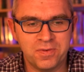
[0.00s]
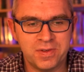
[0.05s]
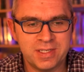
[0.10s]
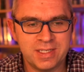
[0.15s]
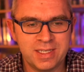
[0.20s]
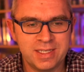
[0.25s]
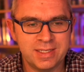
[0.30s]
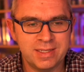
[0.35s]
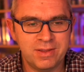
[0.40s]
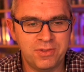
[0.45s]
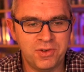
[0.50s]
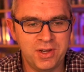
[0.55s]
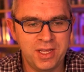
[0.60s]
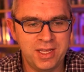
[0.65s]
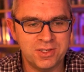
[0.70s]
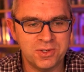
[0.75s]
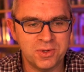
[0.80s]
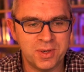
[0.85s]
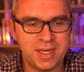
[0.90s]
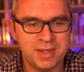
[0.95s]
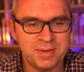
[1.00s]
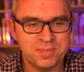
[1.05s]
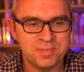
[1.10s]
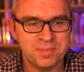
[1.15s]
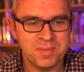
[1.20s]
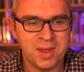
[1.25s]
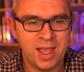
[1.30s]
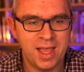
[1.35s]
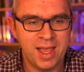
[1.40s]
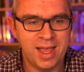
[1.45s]
Season 3, Zoe.
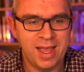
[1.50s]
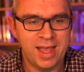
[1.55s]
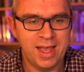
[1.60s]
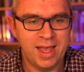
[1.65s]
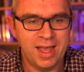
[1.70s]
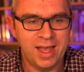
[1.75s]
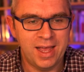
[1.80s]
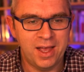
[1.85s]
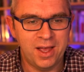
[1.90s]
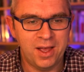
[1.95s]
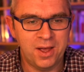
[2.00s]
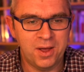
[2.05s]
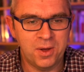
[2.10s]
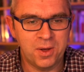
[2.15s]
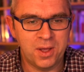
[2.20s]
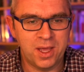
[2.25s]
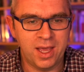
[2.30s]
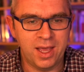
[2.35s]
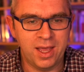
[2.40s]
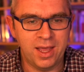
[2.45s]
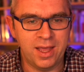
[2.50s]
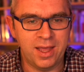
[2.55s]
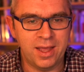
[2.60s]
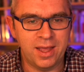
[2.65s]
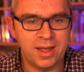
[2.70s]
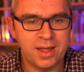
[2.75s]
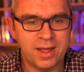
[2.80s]
Okay,